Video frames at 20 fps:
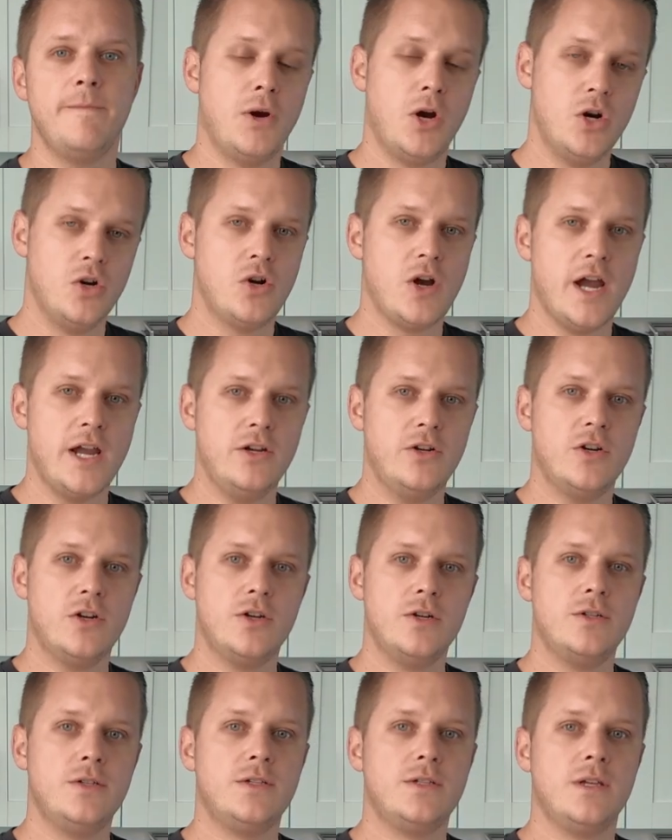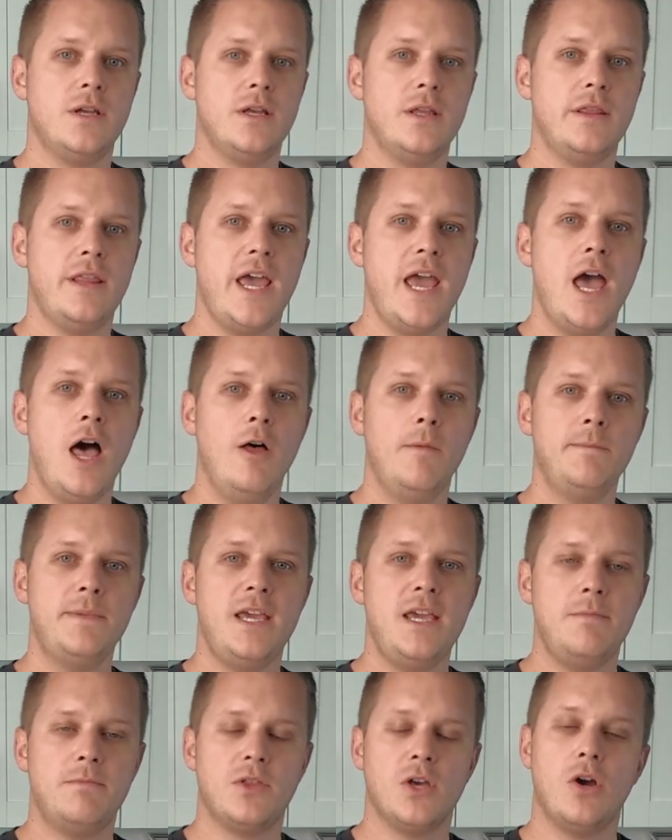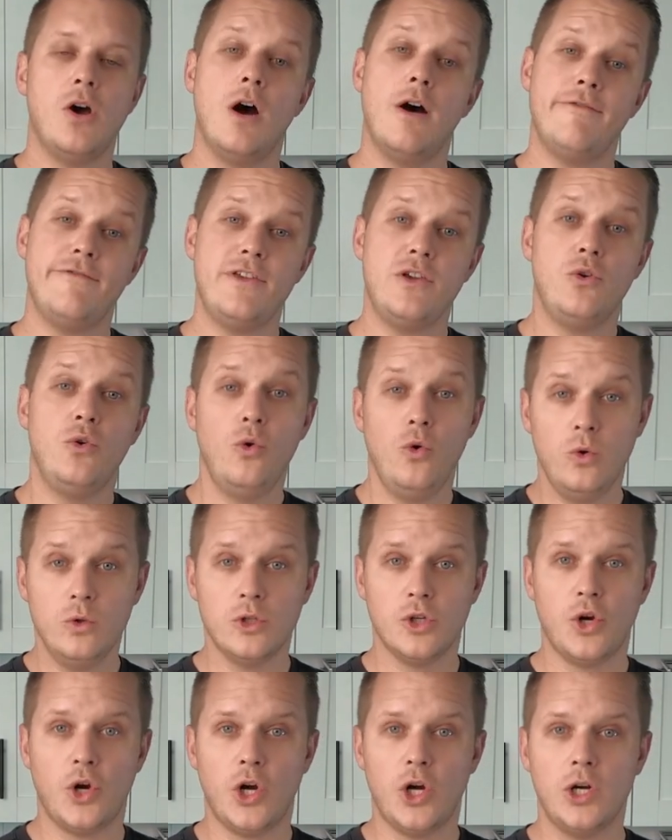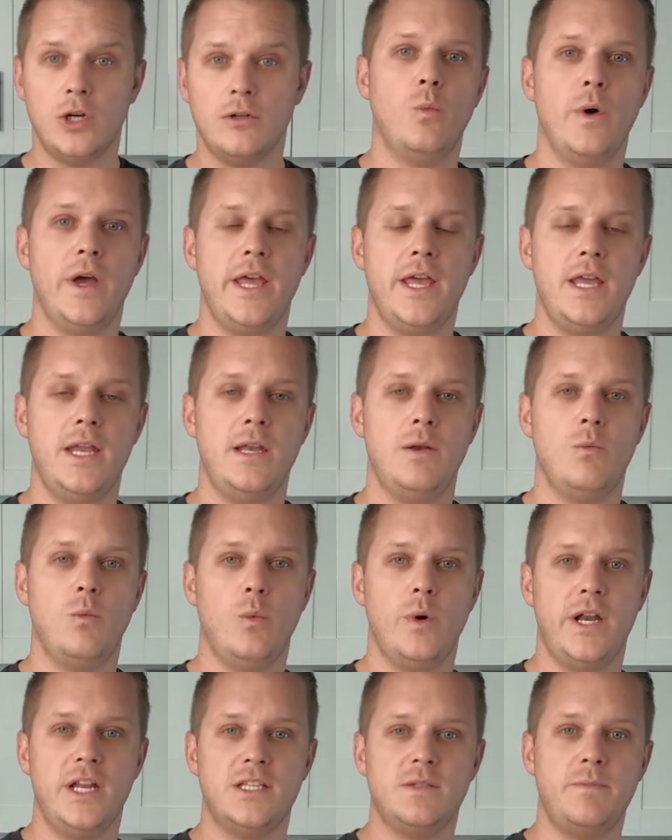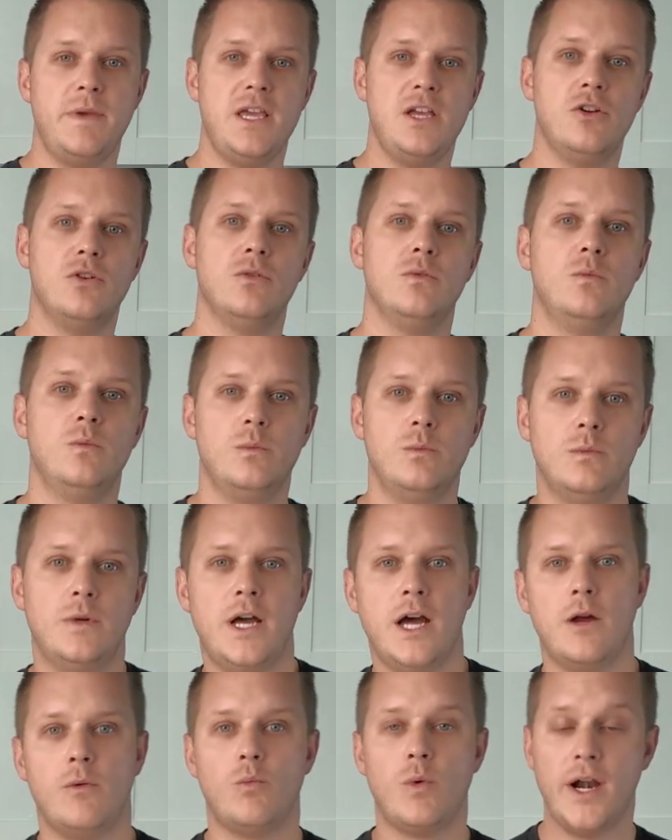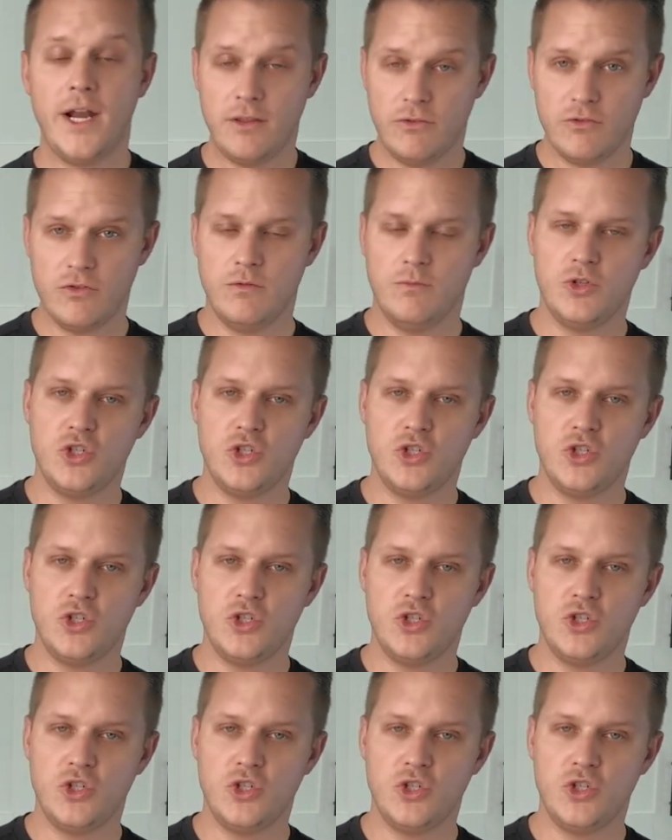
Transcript: Burr grinders, they help keep the coffee cooler when it's being running through the